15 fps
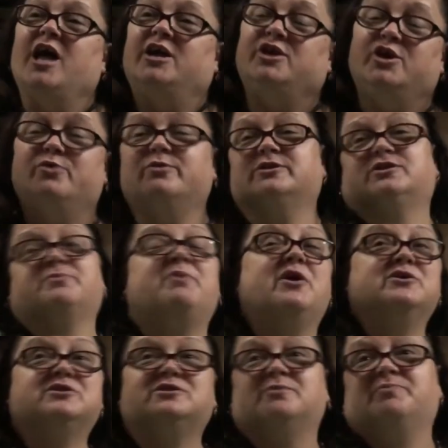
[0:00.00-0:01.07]
You were
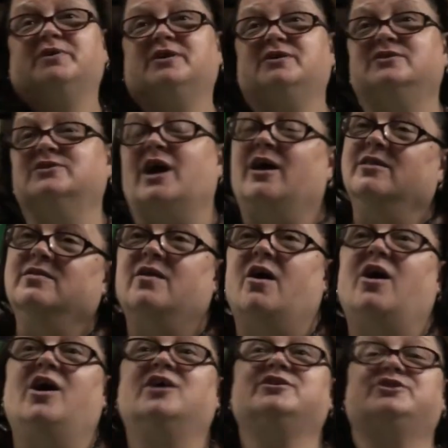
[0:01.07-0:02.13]
supposed to build a
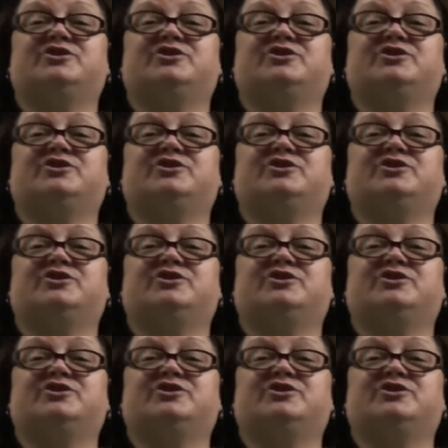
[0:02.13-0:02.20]
long